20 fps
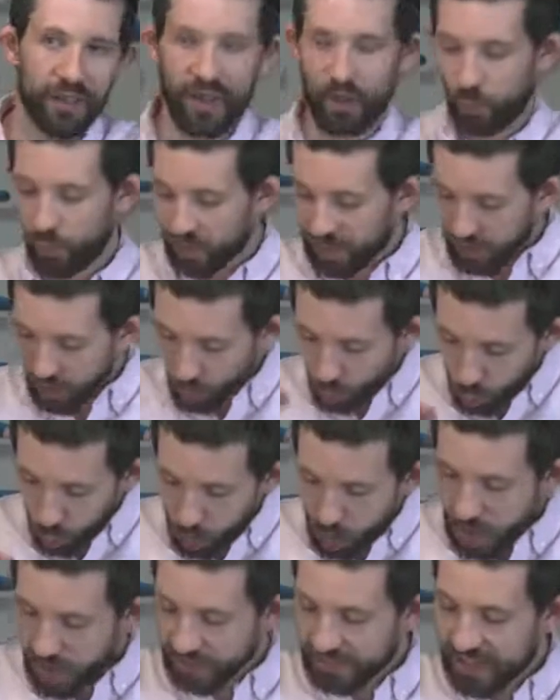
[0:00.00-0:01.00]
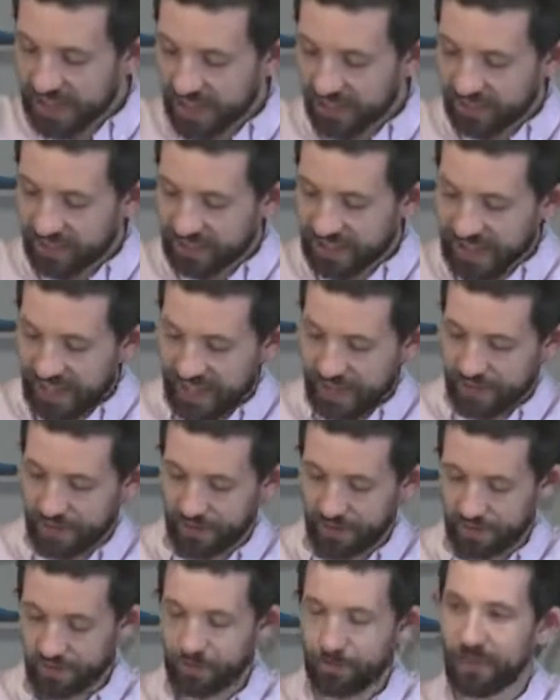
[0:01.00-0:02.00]
that we can walk out of the
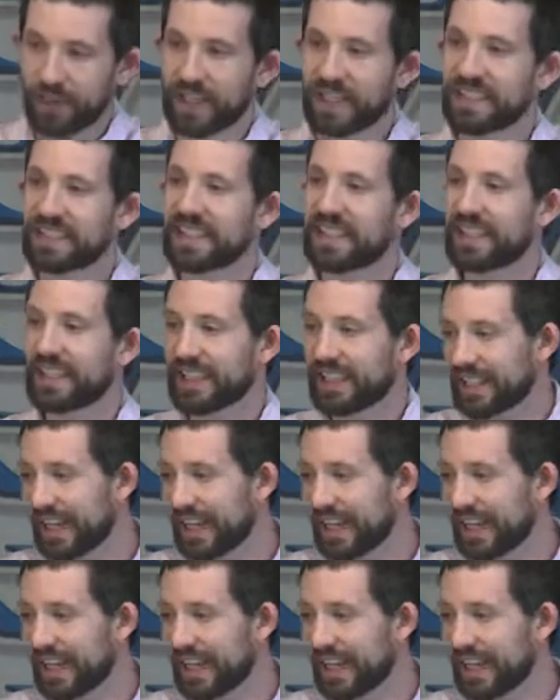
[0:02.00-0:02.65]
cave because